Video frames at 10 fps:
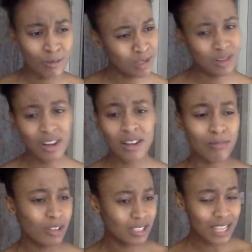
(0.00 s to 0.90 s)
We're
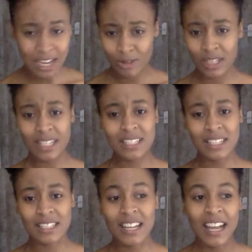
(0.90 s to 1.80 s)
gone because I don't need
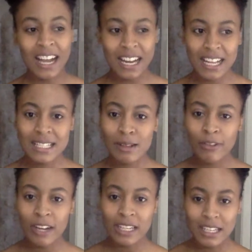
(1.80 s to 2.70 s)
it unless
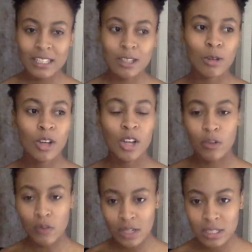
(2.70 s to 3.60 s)
if I need to
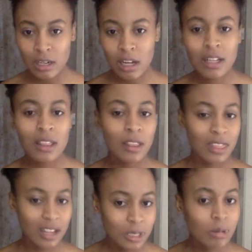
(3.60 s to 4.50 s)
restock,
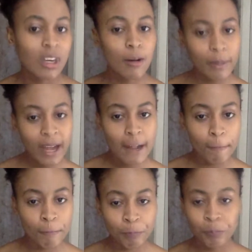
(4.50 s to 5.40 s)
then that's when I'll
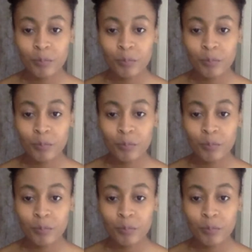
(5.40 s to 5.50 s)
buy.